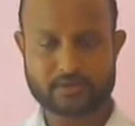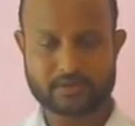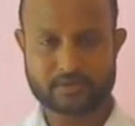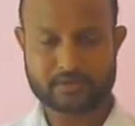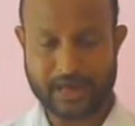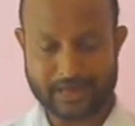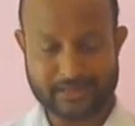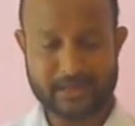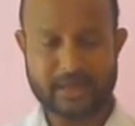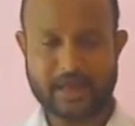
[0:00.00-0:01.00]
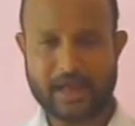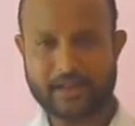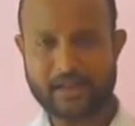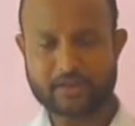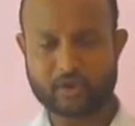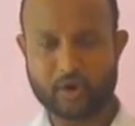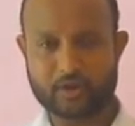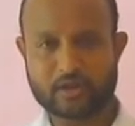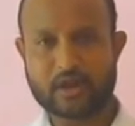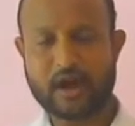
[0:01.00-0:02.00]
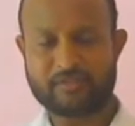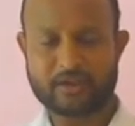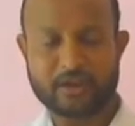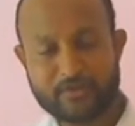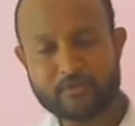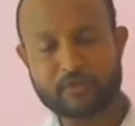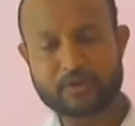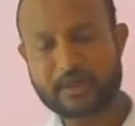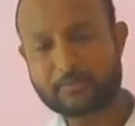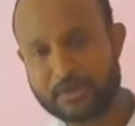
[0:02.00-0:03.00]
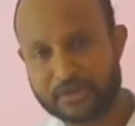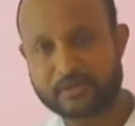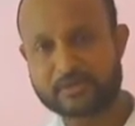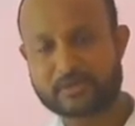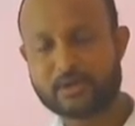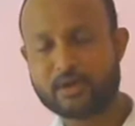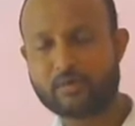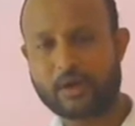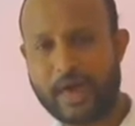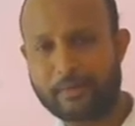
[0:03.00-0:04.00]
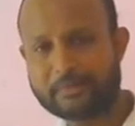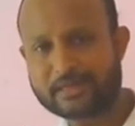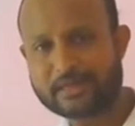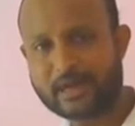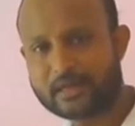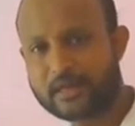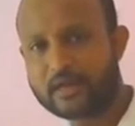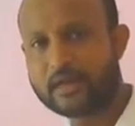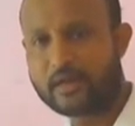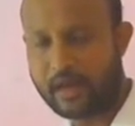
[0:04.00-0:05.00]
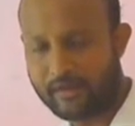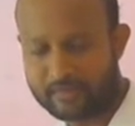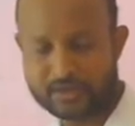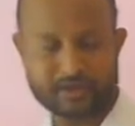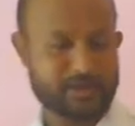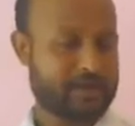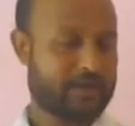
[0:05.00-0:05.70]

size, and later on, after living for some years, what happens is that after